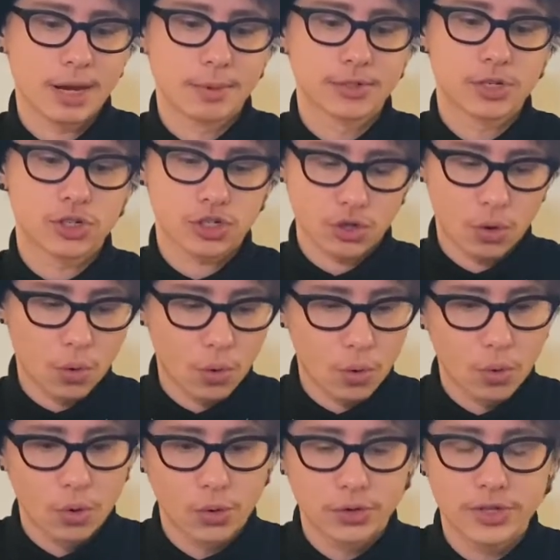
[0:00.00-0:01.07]
able to just
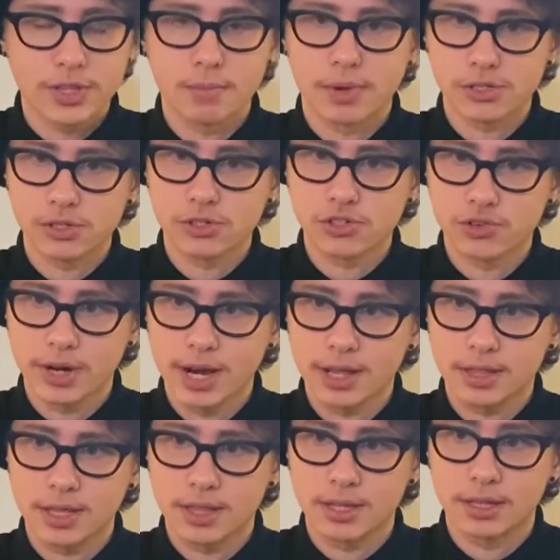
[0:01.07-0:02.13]
hold the muscle
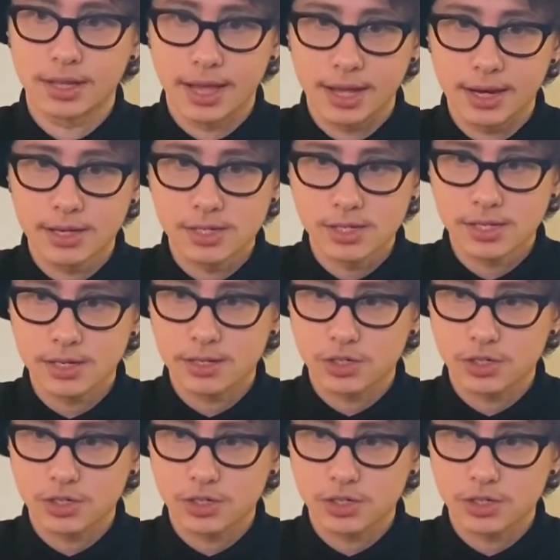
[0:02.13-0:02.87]
strength in the legs.